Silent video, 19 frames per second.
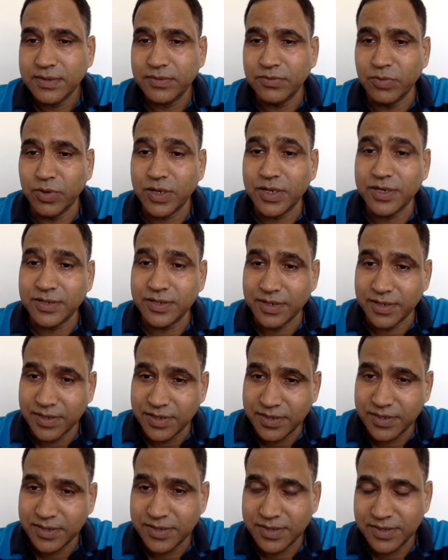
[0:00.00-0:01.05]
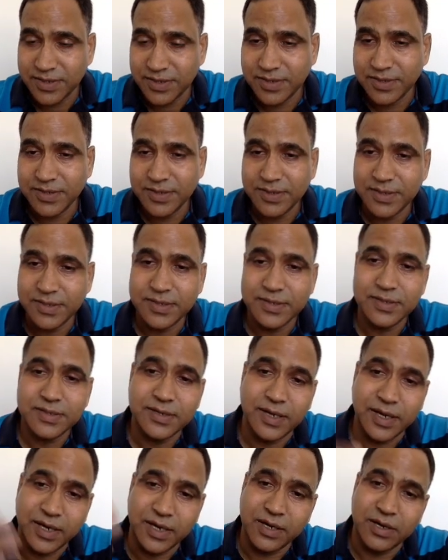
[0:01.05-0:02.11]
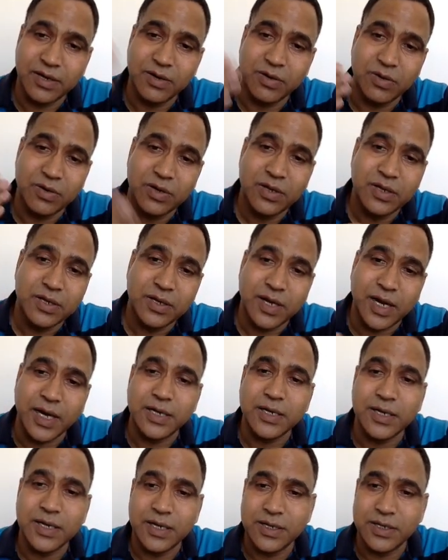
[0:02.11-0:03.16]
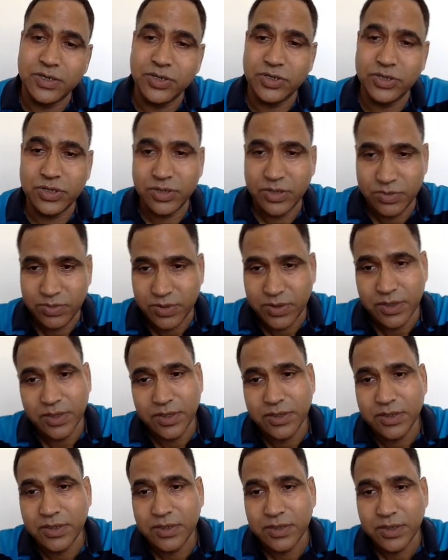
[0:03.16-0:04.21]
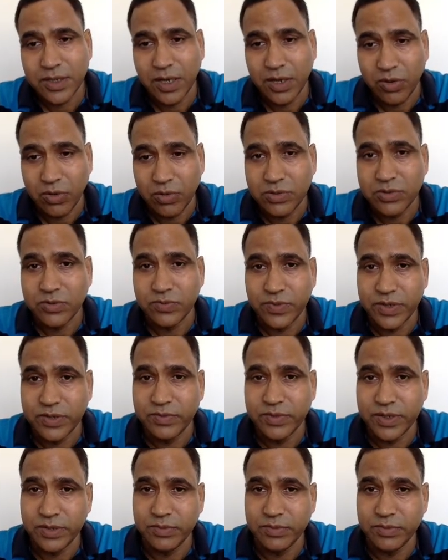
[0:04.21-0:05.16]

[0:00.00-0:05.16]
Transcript: What are the risks? And categorization as to the risks are also very, very